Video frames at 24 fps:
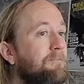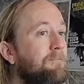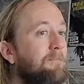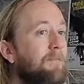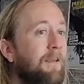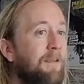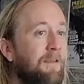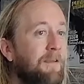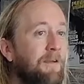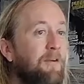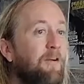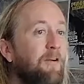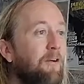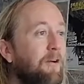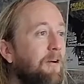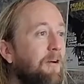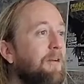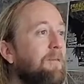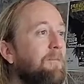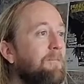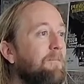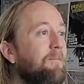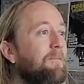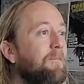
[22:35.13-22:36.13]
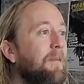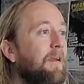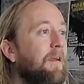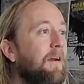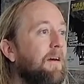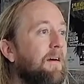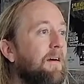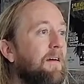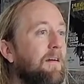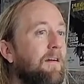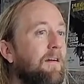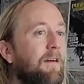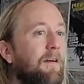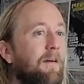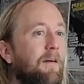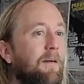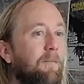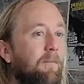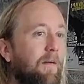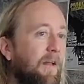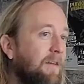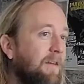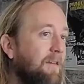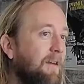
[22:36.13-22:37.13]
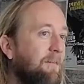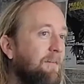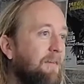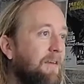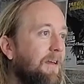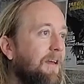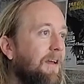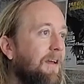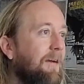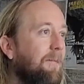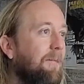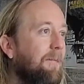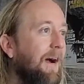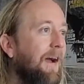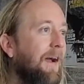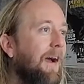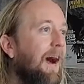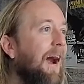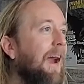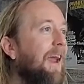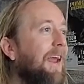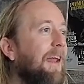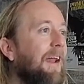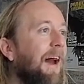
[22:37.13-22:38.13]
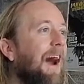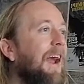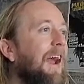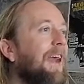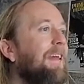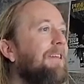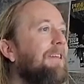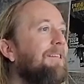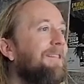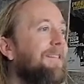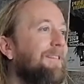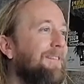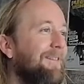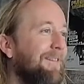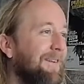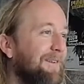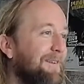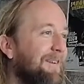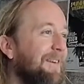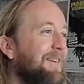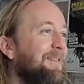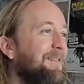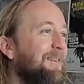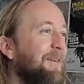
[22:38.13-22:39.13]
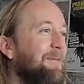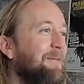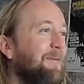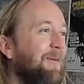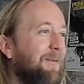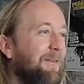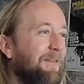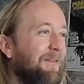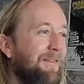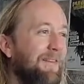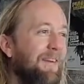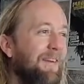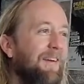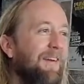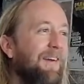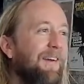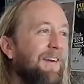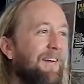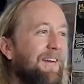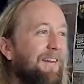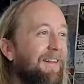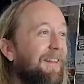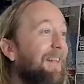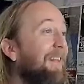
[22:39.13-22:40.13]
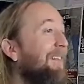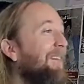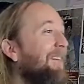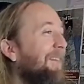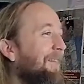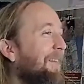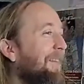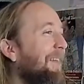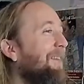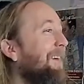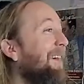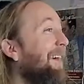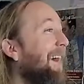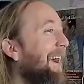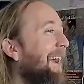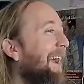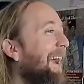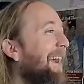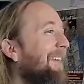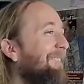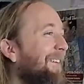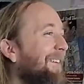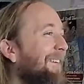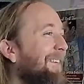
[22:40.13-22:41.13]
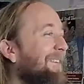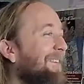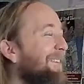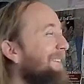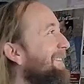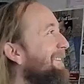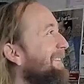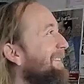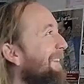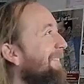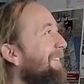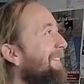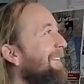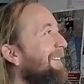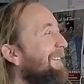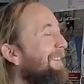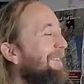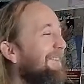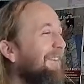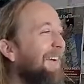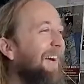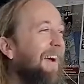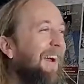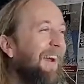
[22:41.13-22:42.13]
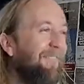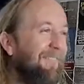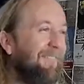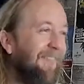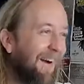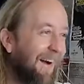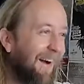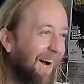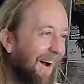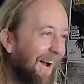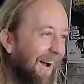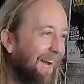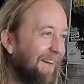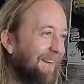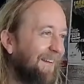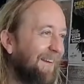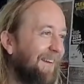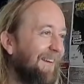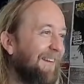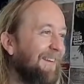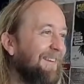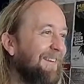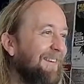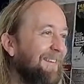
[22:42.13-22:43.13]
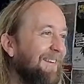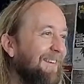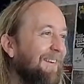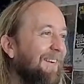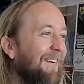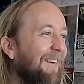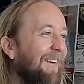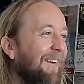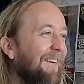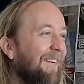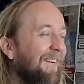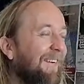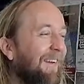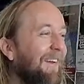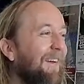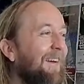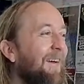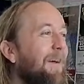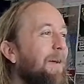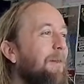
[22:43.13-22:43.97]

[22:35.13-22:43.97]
He could, yeah. But that's up to him. I just like cymbals. The thing I hate most, cymbals, right behind it is cajon.